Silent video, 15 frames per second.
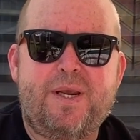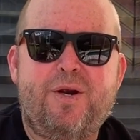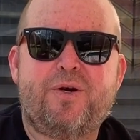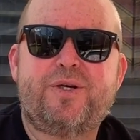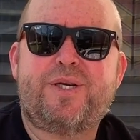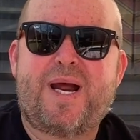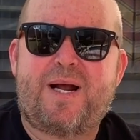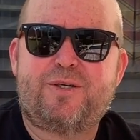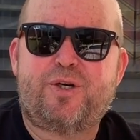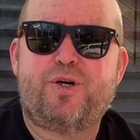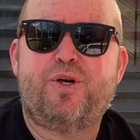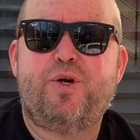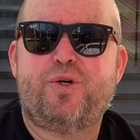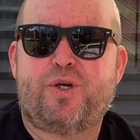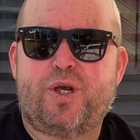your stouts are
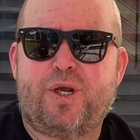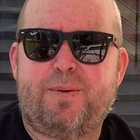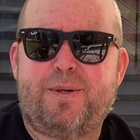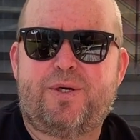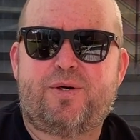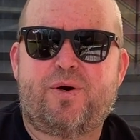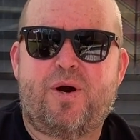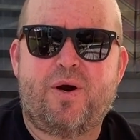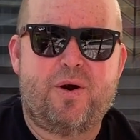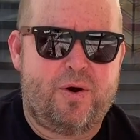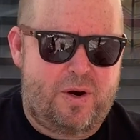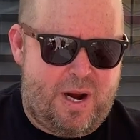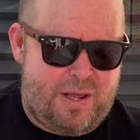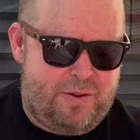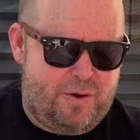usually going to be stronger
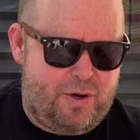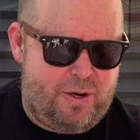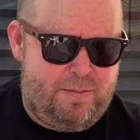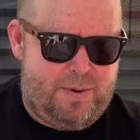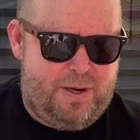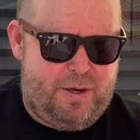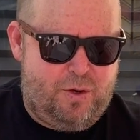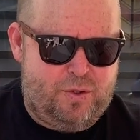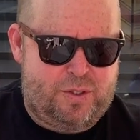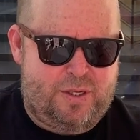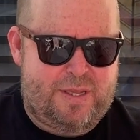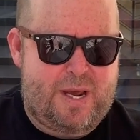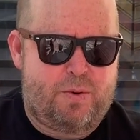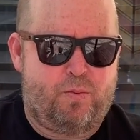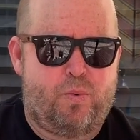and they're going to be using
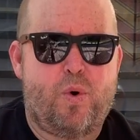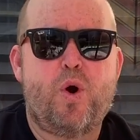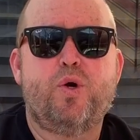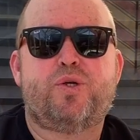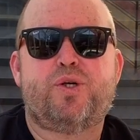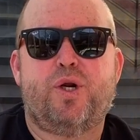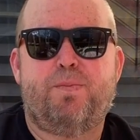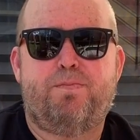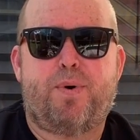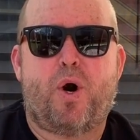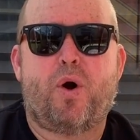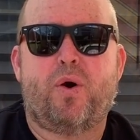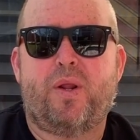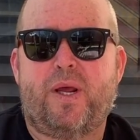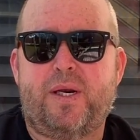that roasted
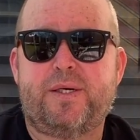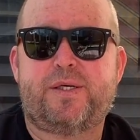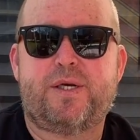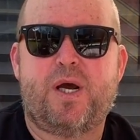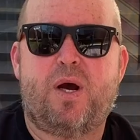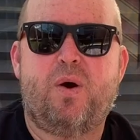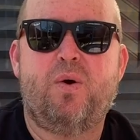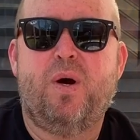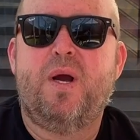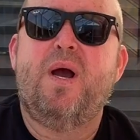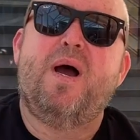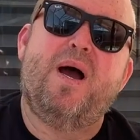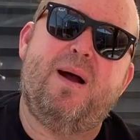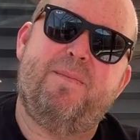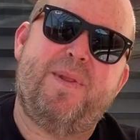barley. So
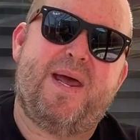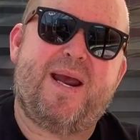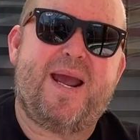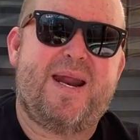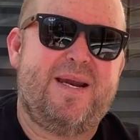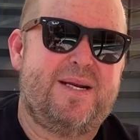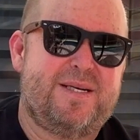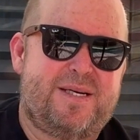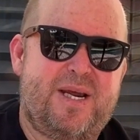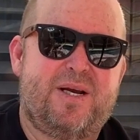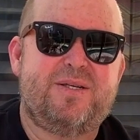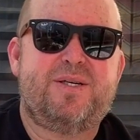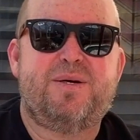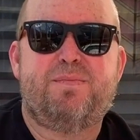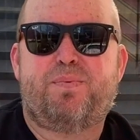um, that kind of just
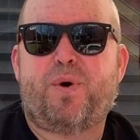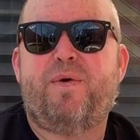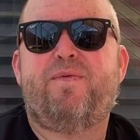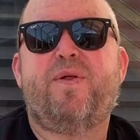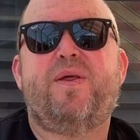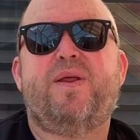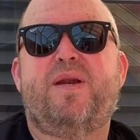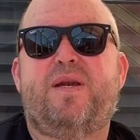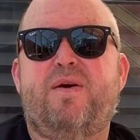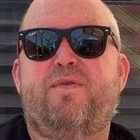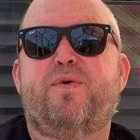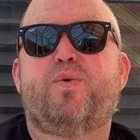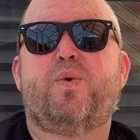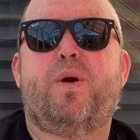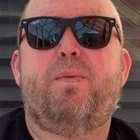tells you briefly the
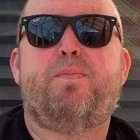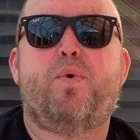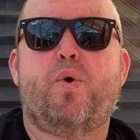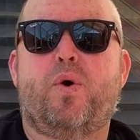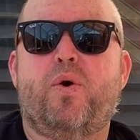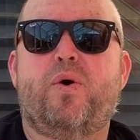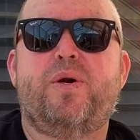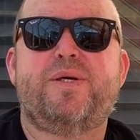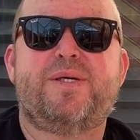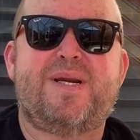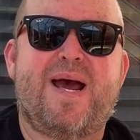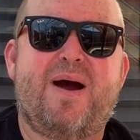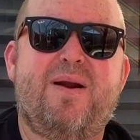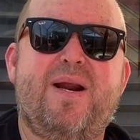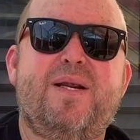difference between a porter and a
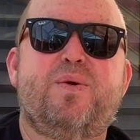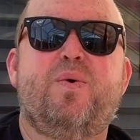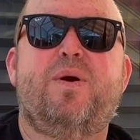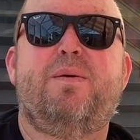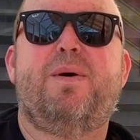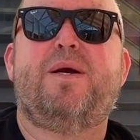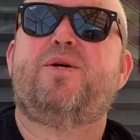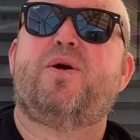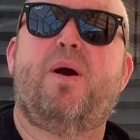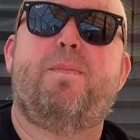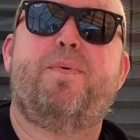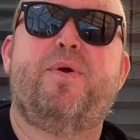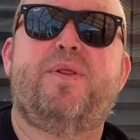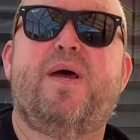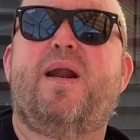stout. I just wanted to make sure I
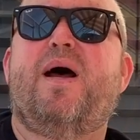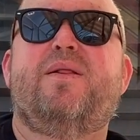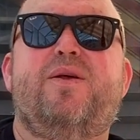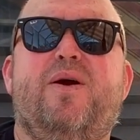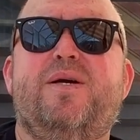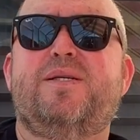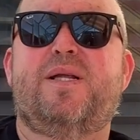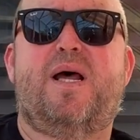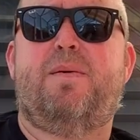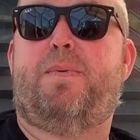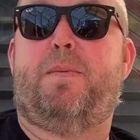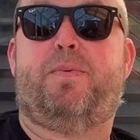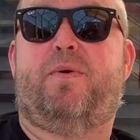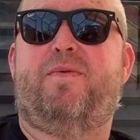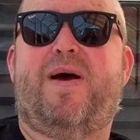put that out there because a lot of
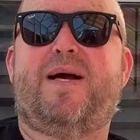people have